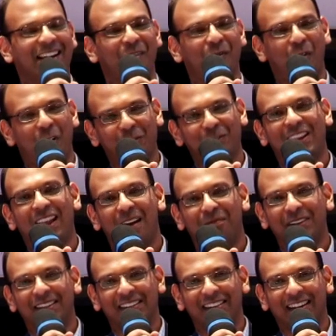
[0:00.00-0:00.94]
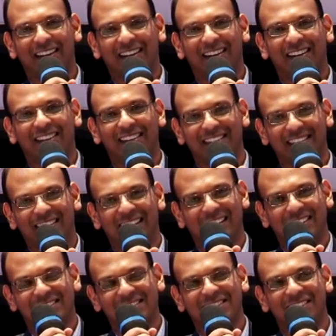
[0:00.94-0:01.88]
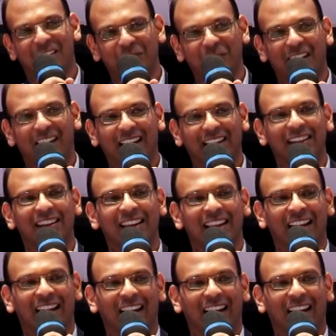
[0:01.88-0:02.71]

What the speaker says: what will happen 10 years down the line.